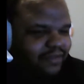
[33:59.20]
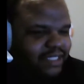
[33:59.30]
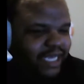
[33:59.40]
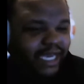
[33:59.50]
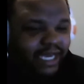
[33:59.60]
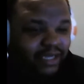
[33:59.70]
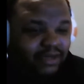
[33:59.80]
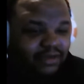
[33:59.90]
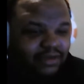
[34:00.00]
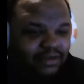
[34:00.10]

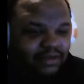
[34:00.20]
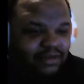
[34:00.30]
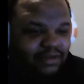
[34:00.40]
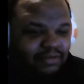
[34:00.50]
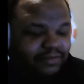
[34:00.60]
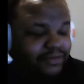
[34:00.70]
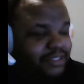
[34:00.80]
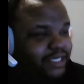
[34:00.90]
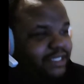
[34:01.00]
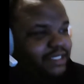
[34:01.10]
tanned before
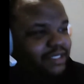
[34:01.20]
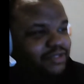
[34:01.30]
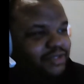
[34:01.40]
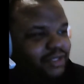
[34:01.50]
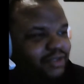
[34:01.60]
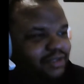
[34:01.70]
she gets an intro.